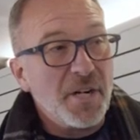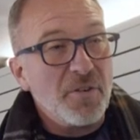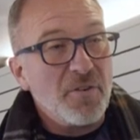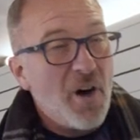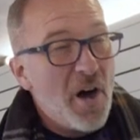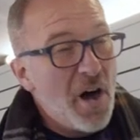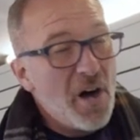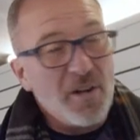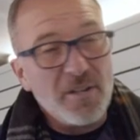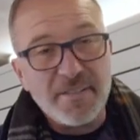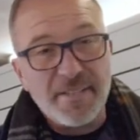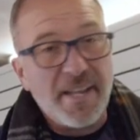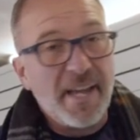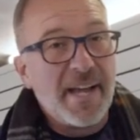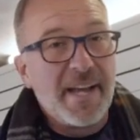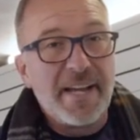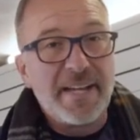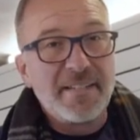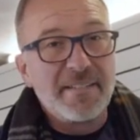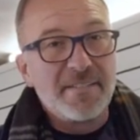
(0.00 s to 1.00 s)
go all
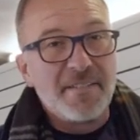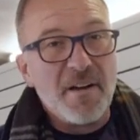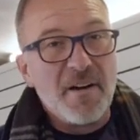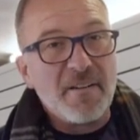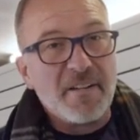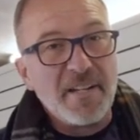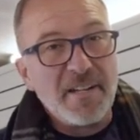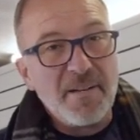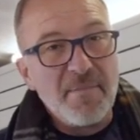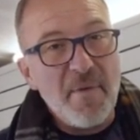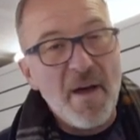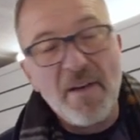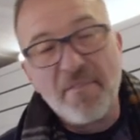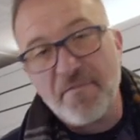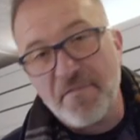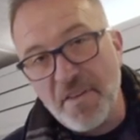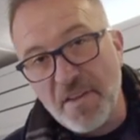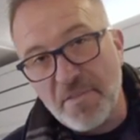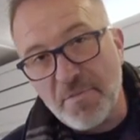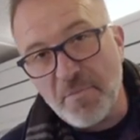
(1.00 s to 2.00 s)
day talking about
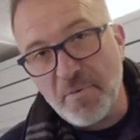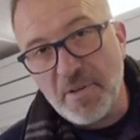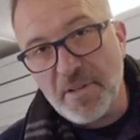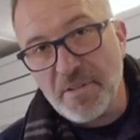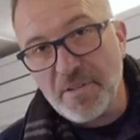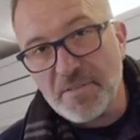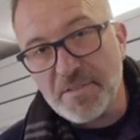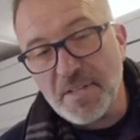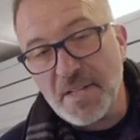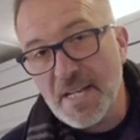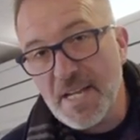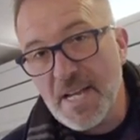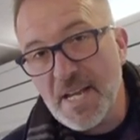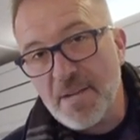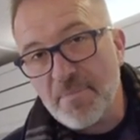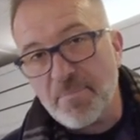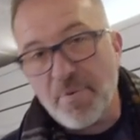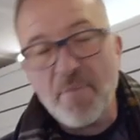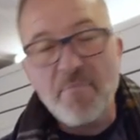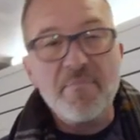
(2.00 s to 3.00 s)
fifth wheels,
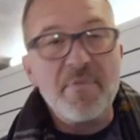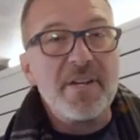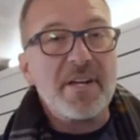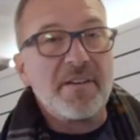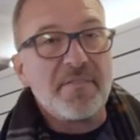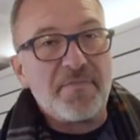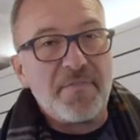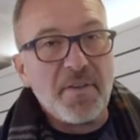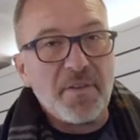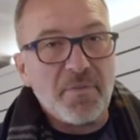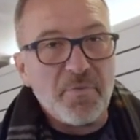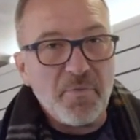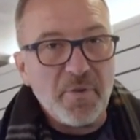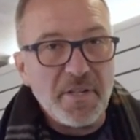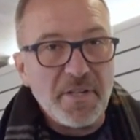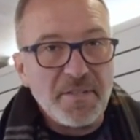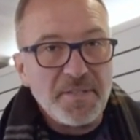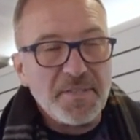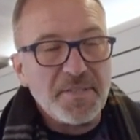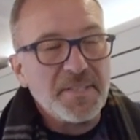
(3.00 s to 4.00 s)
premier fifth
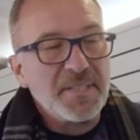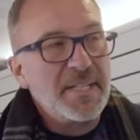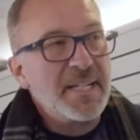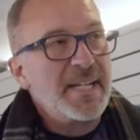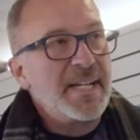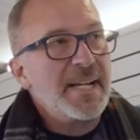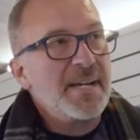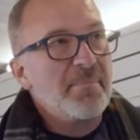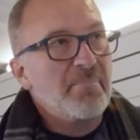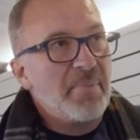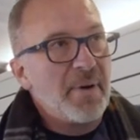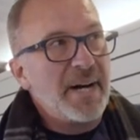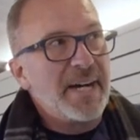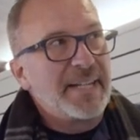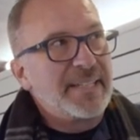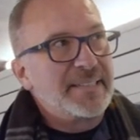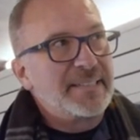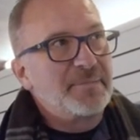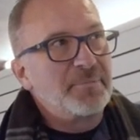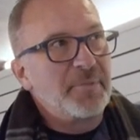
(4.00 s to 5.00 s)
wheels.
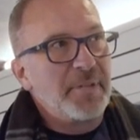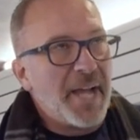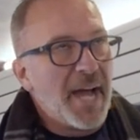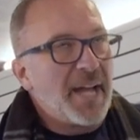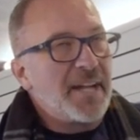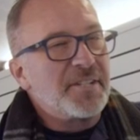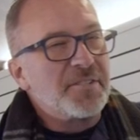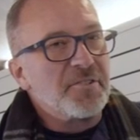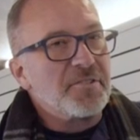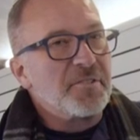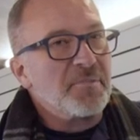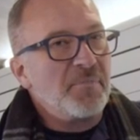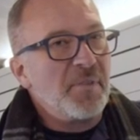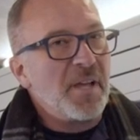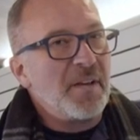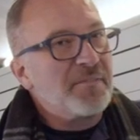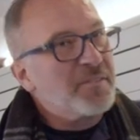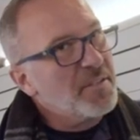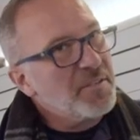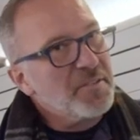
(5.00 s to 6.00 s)
But we got to show some
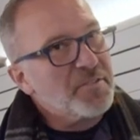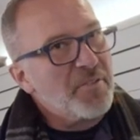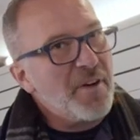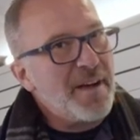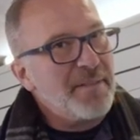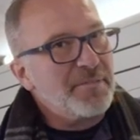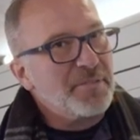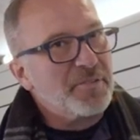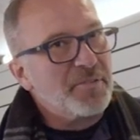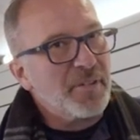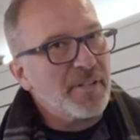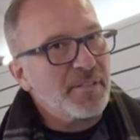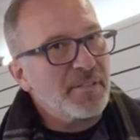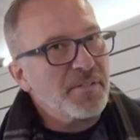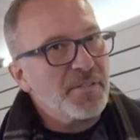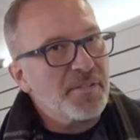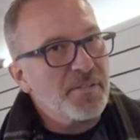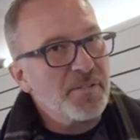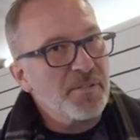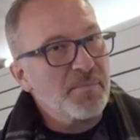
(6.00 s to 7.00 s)
love to the travel
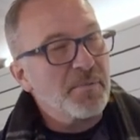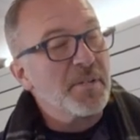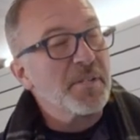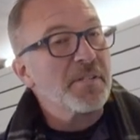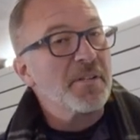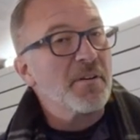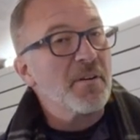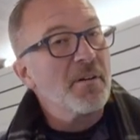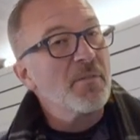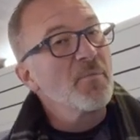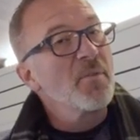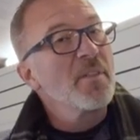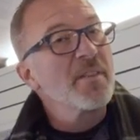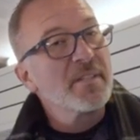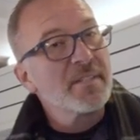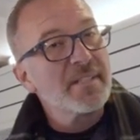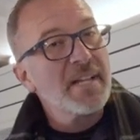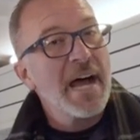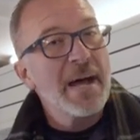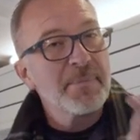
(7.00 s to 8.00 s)
trailers too because they are one of the
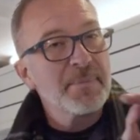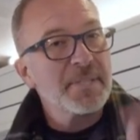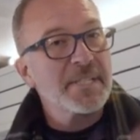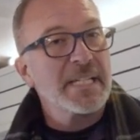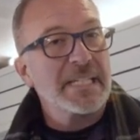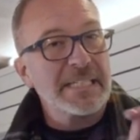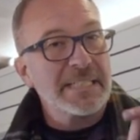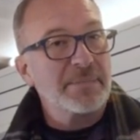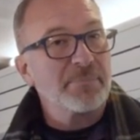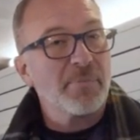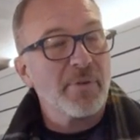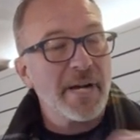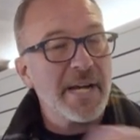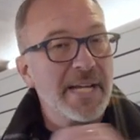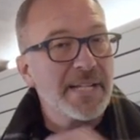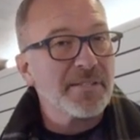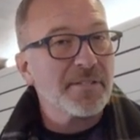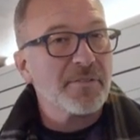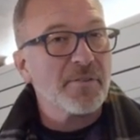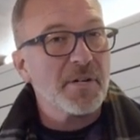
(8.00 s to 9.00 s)
top selling
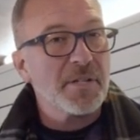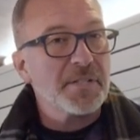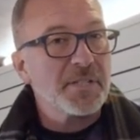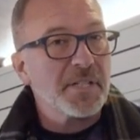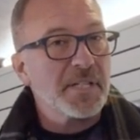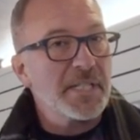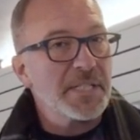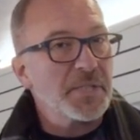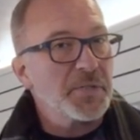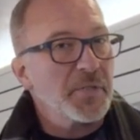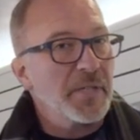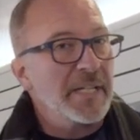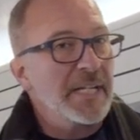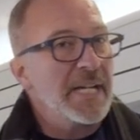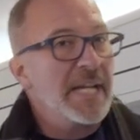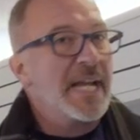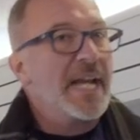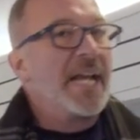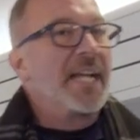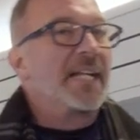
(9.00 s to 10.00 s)
brands across the country.
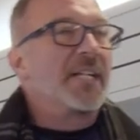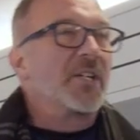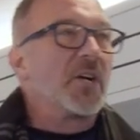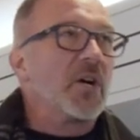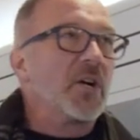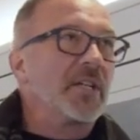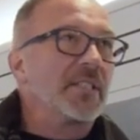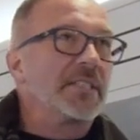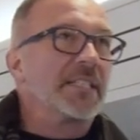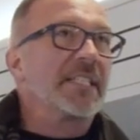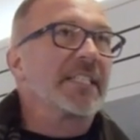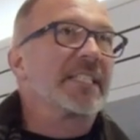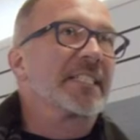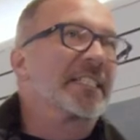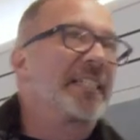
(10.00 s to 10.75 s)
Currently